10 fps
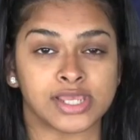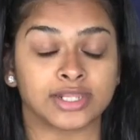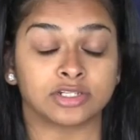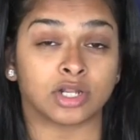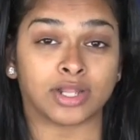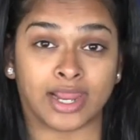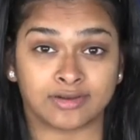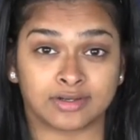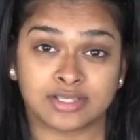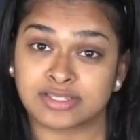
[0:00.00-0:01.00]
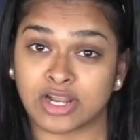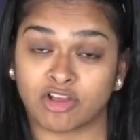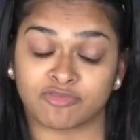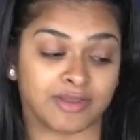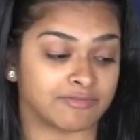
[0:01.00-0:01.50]
I did not hydrate this side
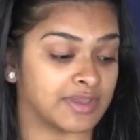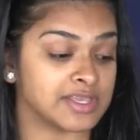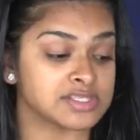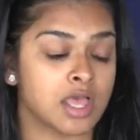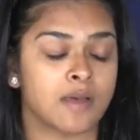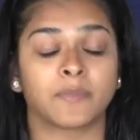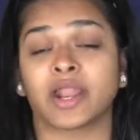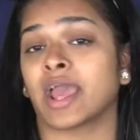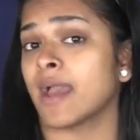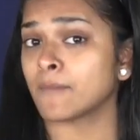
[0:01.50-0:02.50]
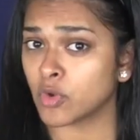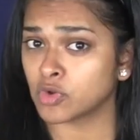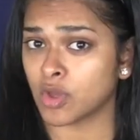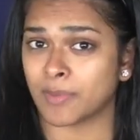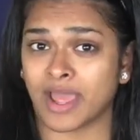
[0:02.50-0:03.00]
of my face, but I am going
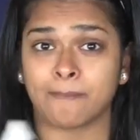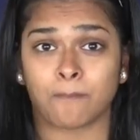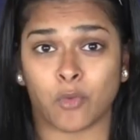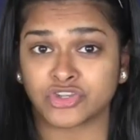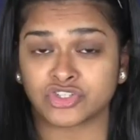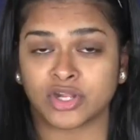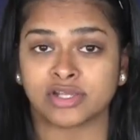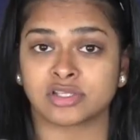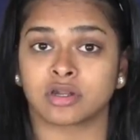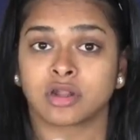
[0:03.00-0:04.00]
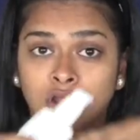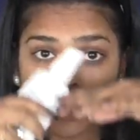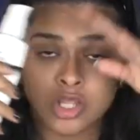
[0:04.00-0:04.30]
to apply moisturizer